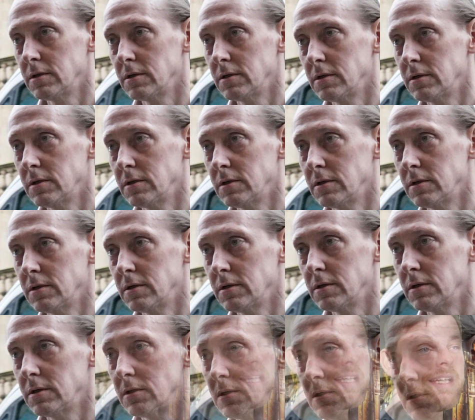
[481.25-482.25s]
Dr.
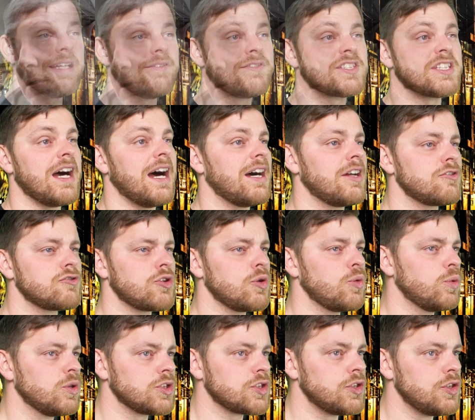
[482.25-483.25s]
Cowan believes that Andrew
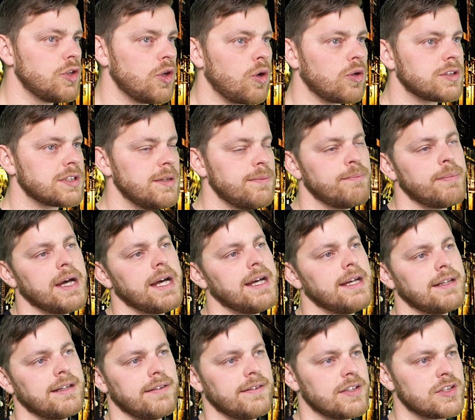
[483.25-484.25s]
was not
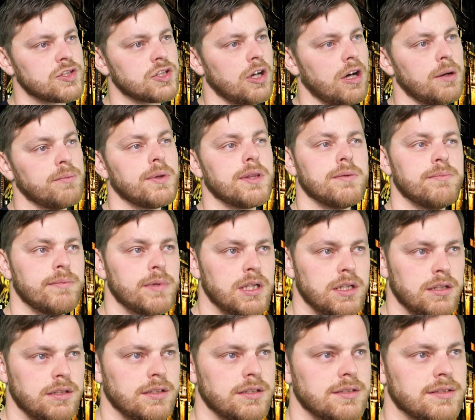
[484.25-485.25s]
impaired at the time of the
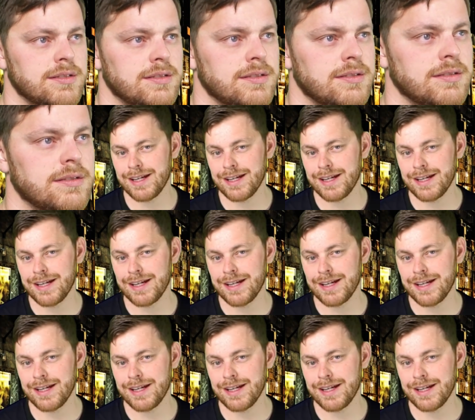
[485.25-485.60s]
murders.